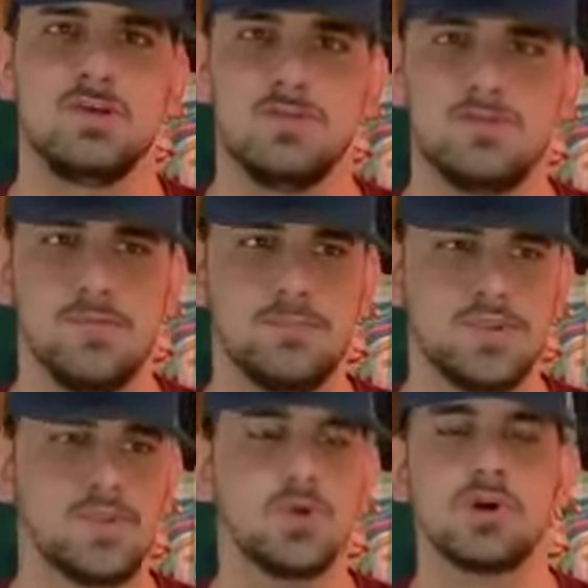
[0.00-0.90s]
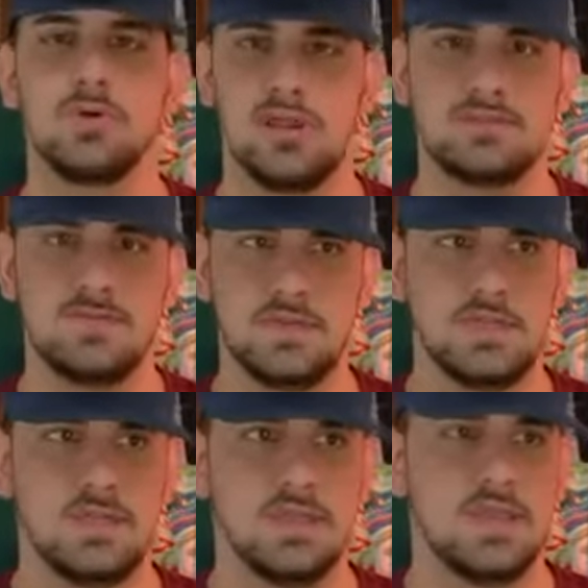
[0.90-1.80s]
from pure
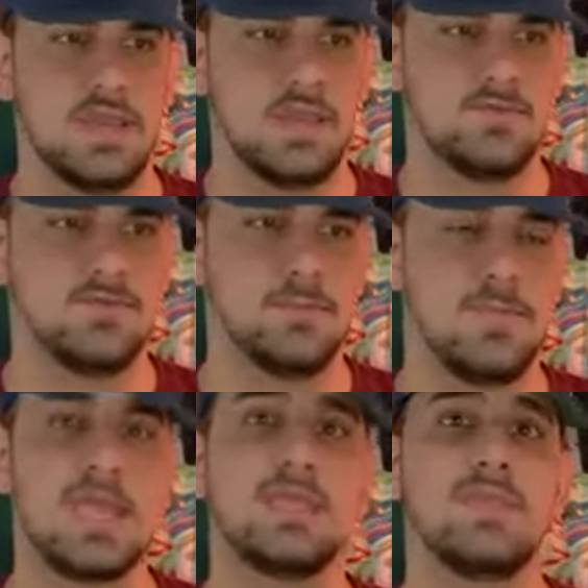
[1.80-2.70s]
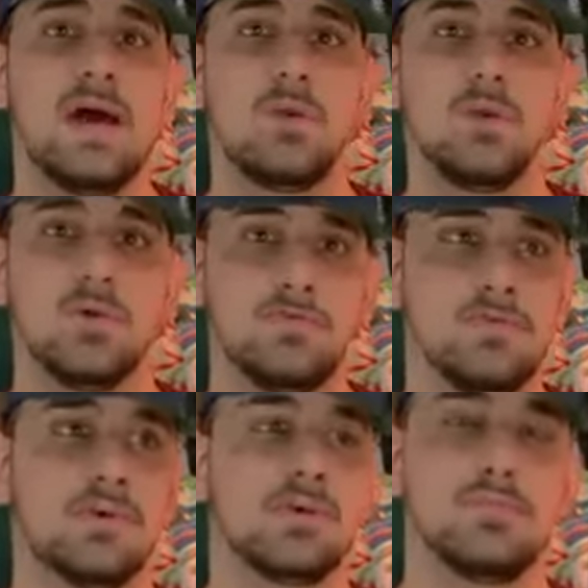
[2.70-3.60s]
creativity and from making that world
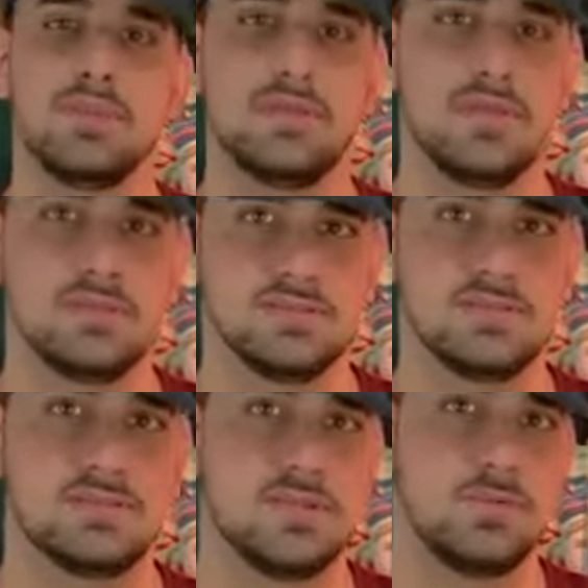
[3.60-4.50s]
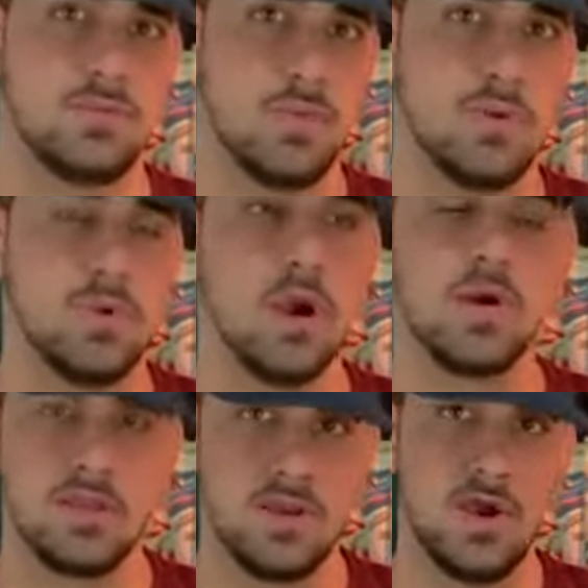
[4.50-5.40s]
feel completely consistent with what we
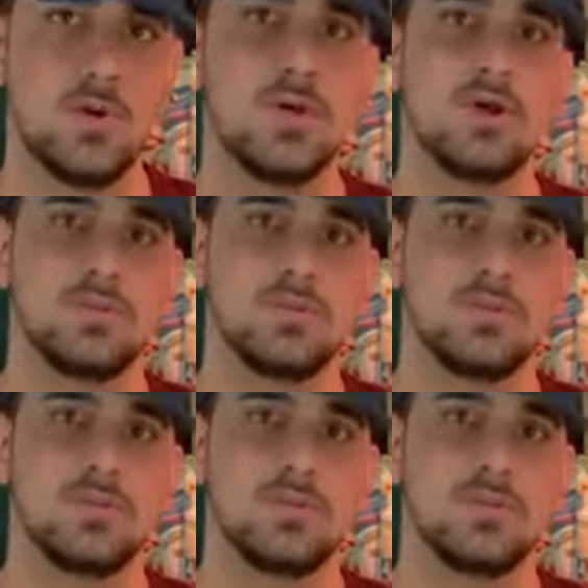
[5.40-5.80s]
already know,